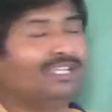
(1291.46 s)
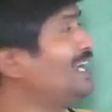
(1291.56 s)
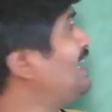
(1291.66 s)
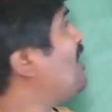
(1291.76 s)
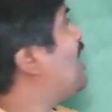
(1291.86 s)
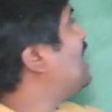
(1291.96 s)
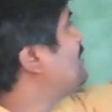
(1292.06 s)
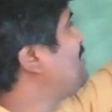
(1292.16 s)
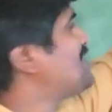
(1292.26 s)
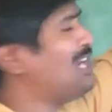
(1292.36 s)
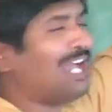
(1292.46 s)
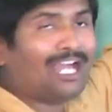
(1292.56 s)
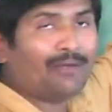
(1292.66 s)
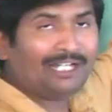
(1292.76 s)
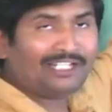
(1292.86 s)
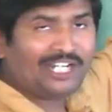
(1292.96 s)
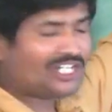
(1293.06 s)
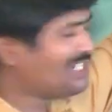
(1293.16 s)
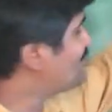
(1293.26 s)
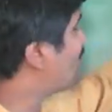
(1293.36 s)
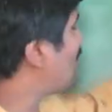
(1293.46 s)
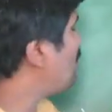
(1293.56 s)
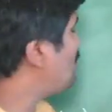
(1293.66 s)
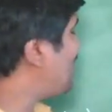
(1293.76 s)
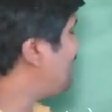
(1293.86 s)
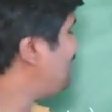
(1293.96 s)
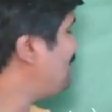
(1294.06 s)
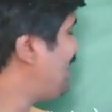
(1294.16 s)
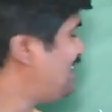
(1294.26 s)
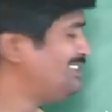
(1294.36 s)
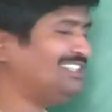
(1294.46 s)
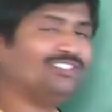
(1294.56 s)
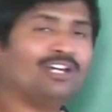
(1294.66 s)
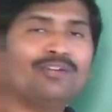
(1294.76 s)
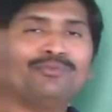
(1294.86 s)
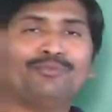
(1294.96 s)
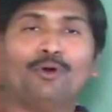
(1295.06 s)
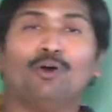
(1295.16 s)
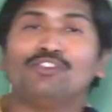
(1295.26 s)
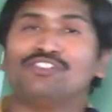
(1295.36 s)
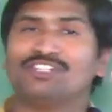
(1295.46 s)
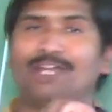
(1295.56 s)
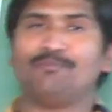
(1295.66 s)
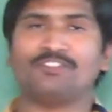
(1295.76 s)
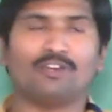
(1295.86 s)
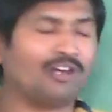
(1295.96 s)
In artificial hybridization is followed by the main, these are 4 steps